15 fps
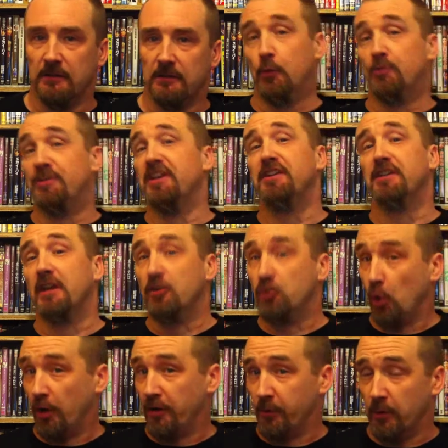If you didn't
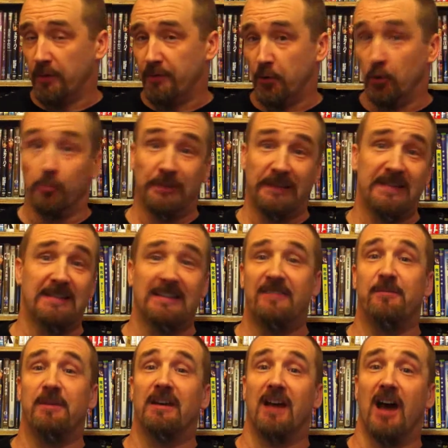enjoy the review, please leave
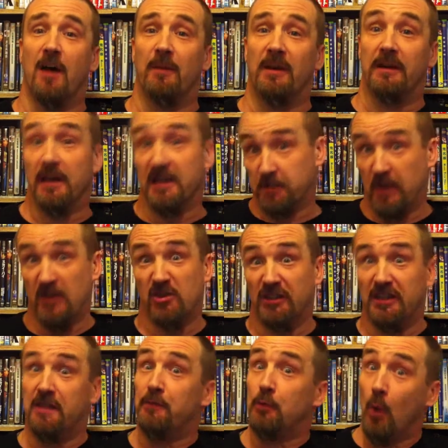me a comment,
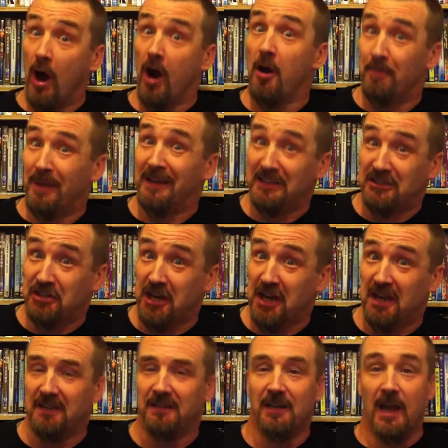especially if you are Benny
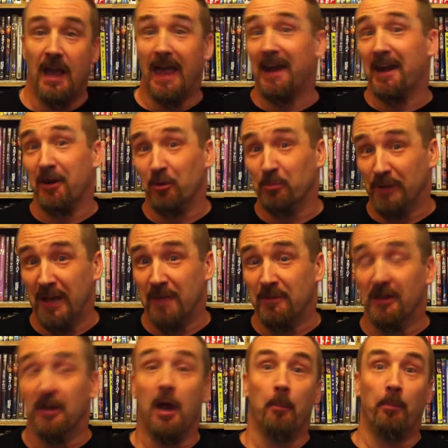Chan. And I don't blame
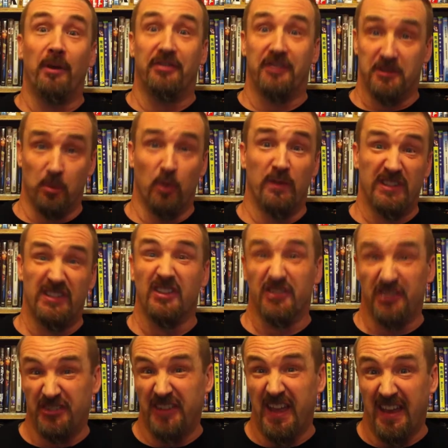you, but this movie still
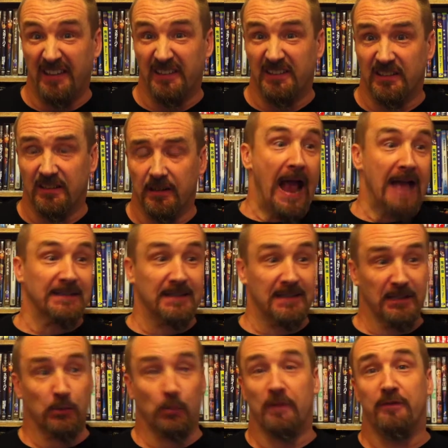stinks. As
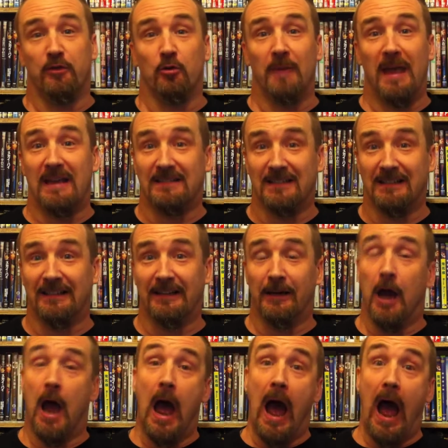this review makes
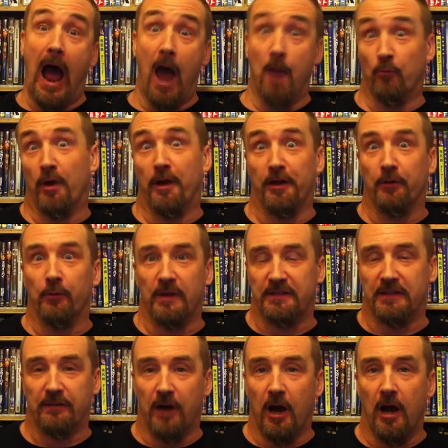clear, I'm running the
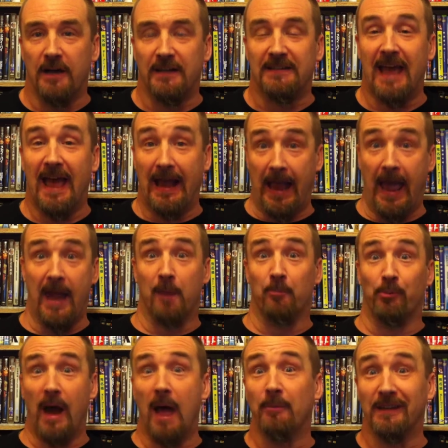risk of a heart attack, and I'm
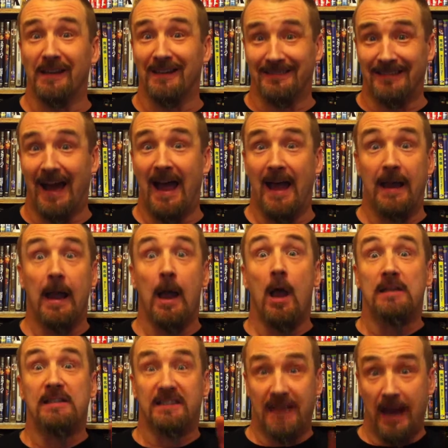probably gonna die
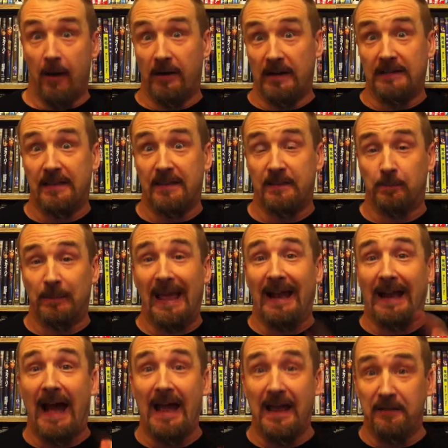staring into this
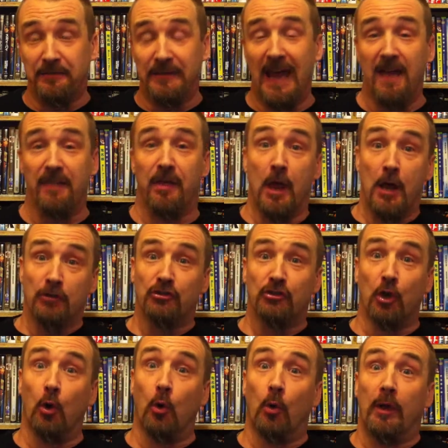black eye of death.
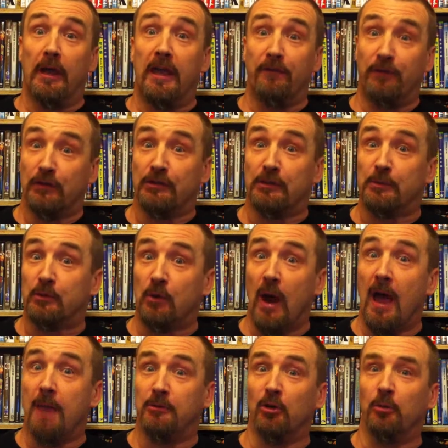So if you
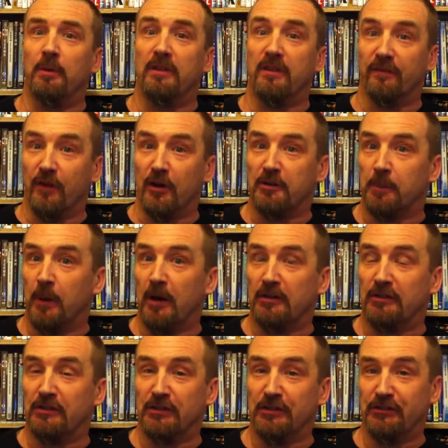subscribe, you'll be the first
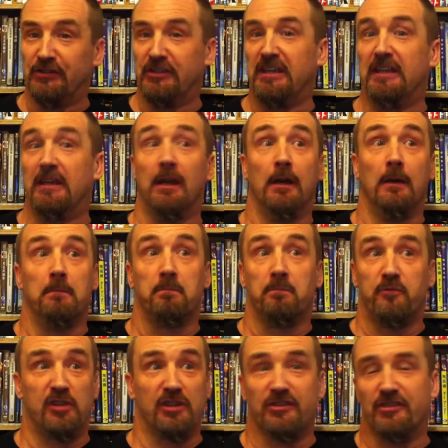person to see
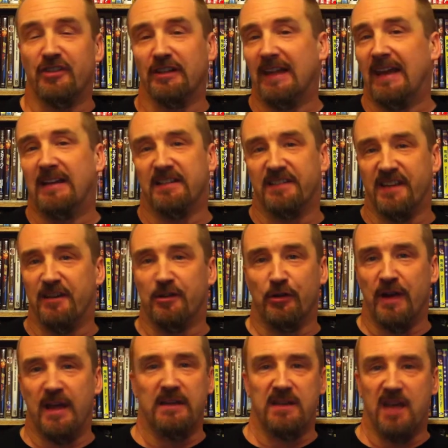just the latest
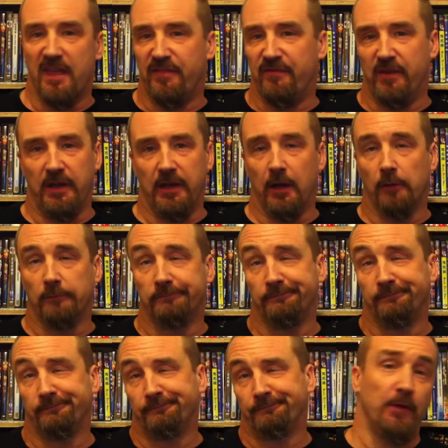internet death video.
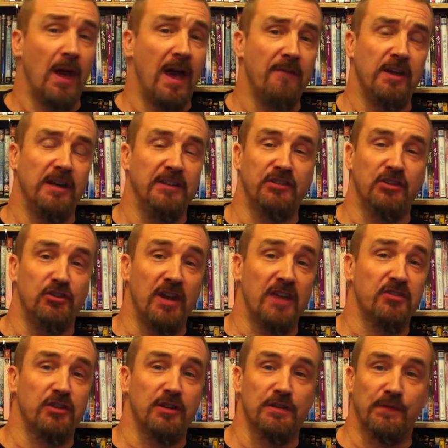If you have any
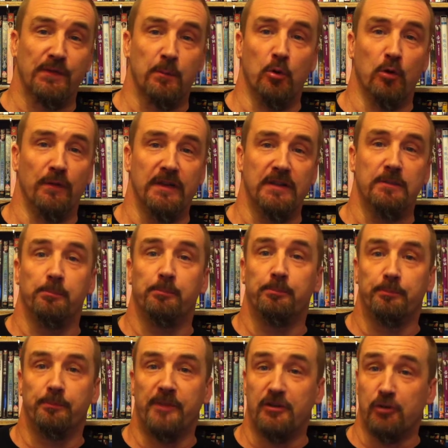suggestions for movies
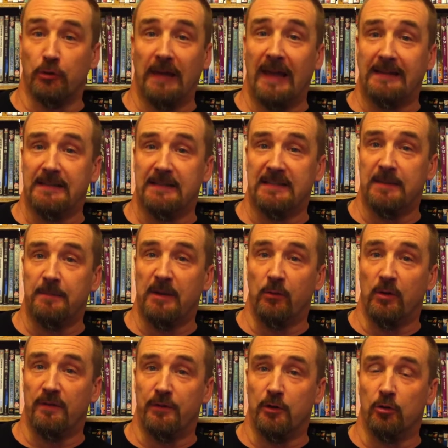that you'd like to see me
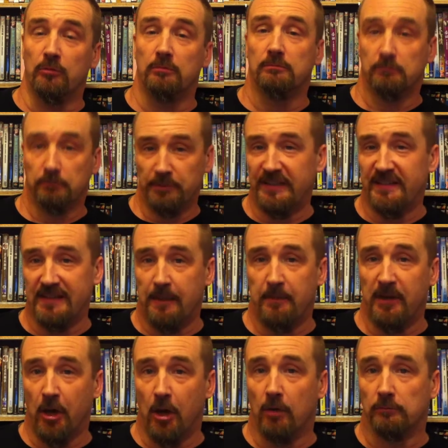review, please let
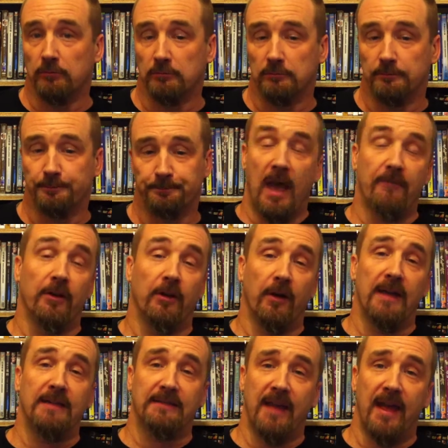me know. Have a
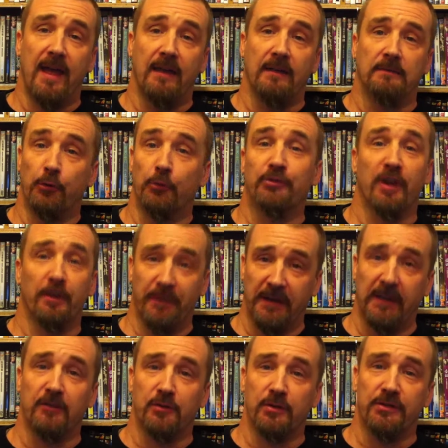great day. Do something
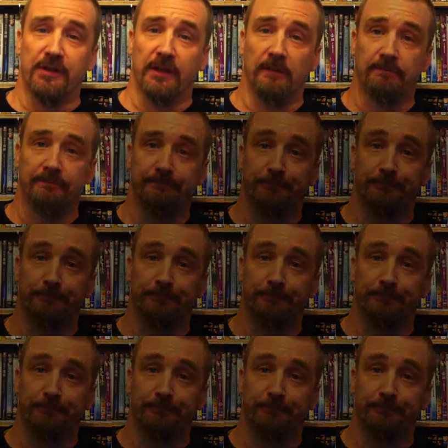interesting.